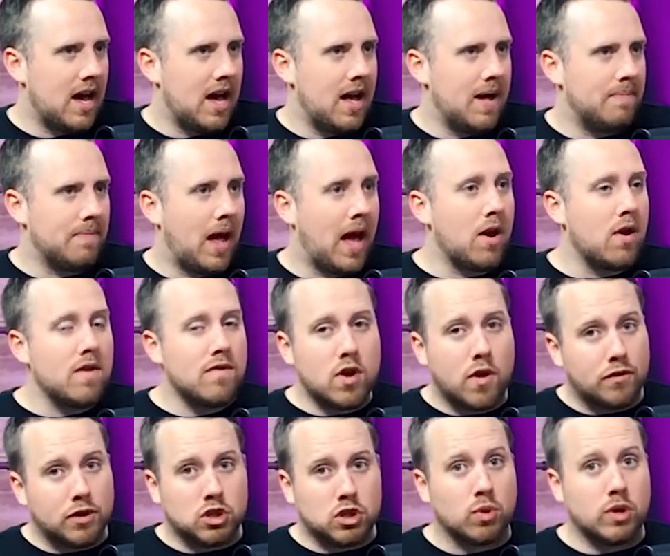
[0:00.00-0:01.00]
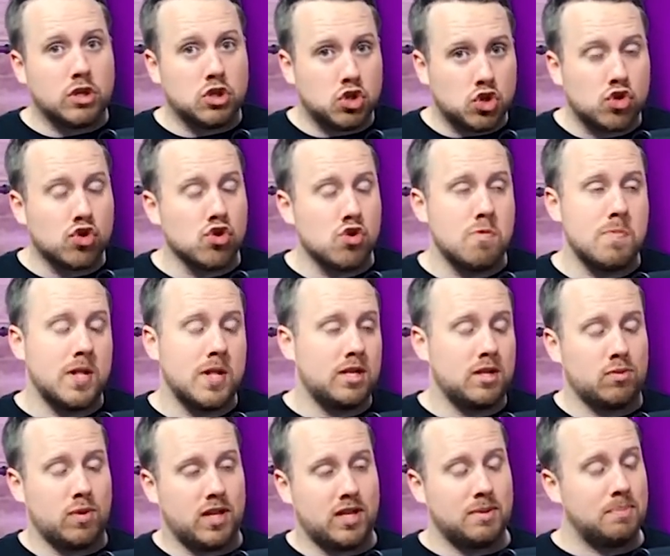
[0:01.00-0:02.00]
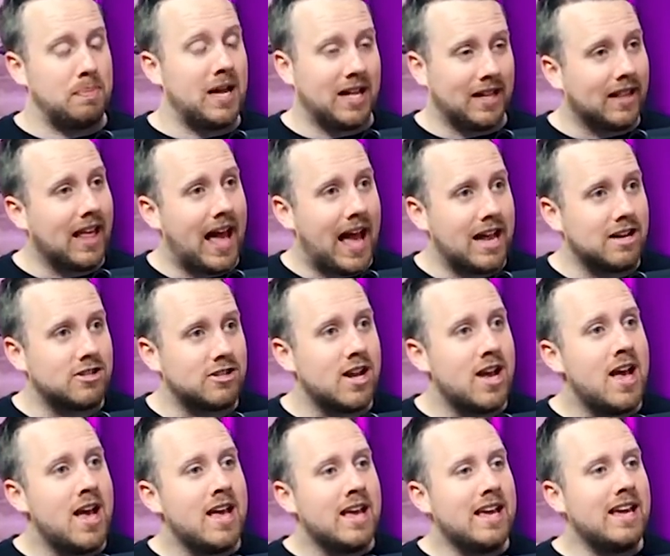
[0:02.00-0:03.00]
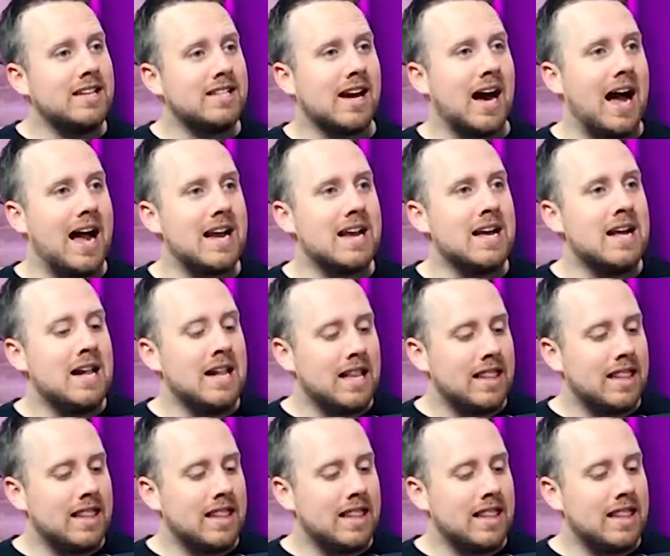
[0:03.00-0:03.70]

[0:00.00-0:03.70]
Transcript: Um, I don't even know if the story is true, but this is what's being alleged. He died.